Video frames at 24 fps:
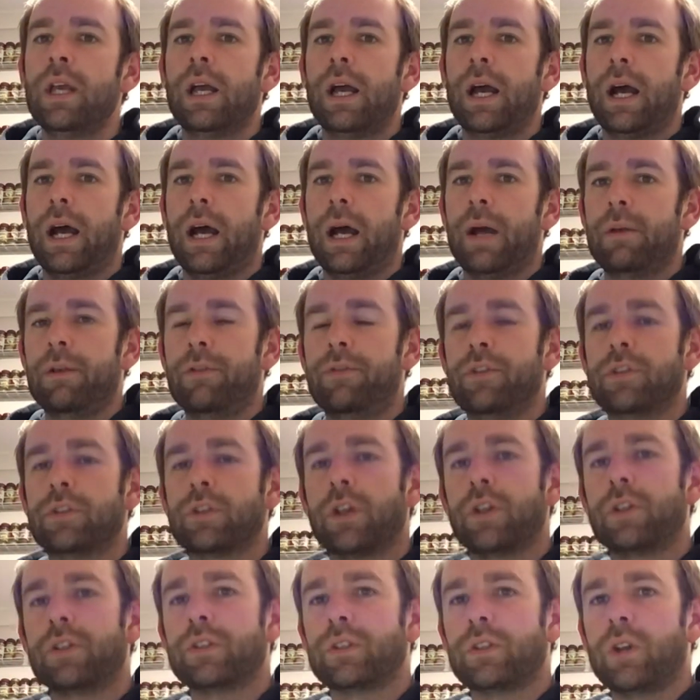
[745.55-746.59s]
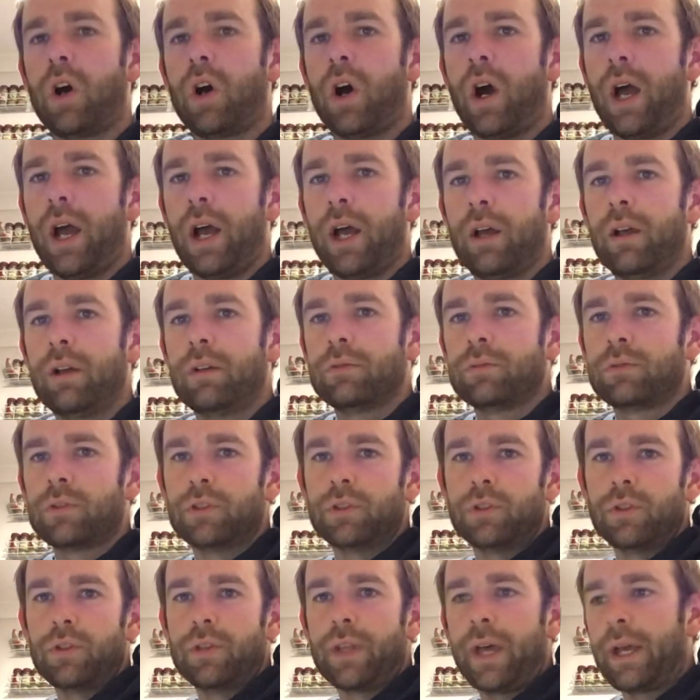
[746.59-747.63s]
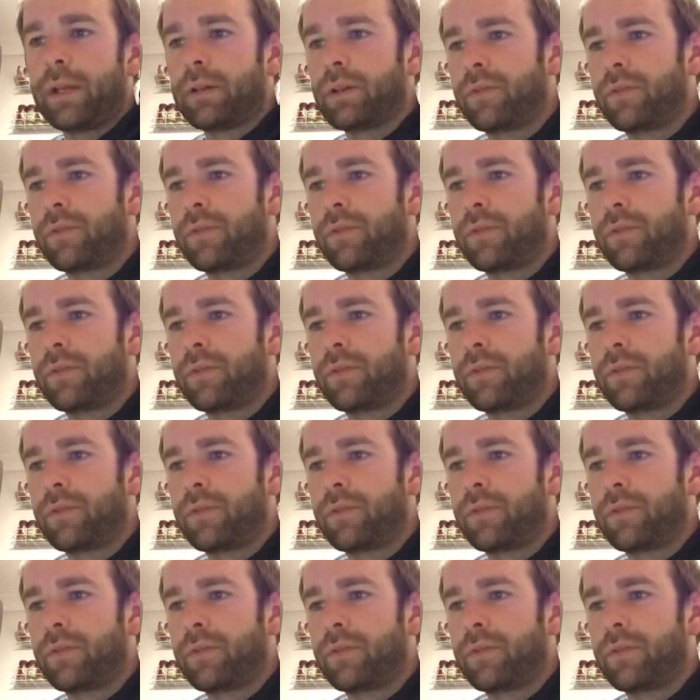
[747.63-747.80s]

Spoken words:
if you so desire to do that,